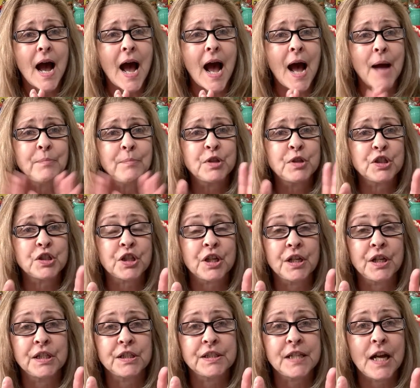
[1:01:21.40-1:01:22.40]
I'm just
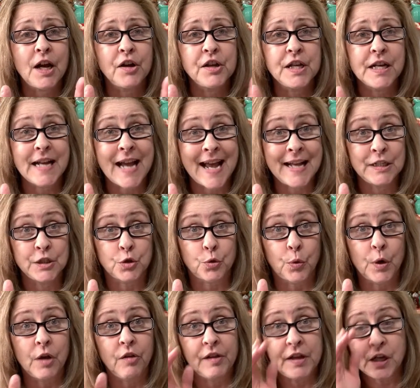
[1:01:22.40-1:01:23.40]
going to tell you guys
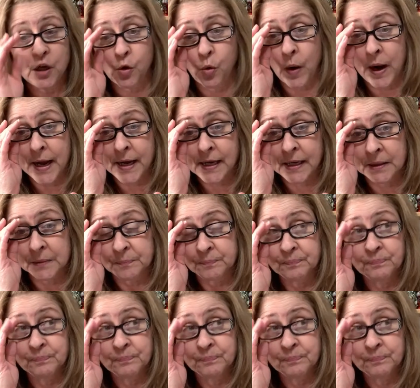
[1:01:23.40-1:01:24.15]
really quick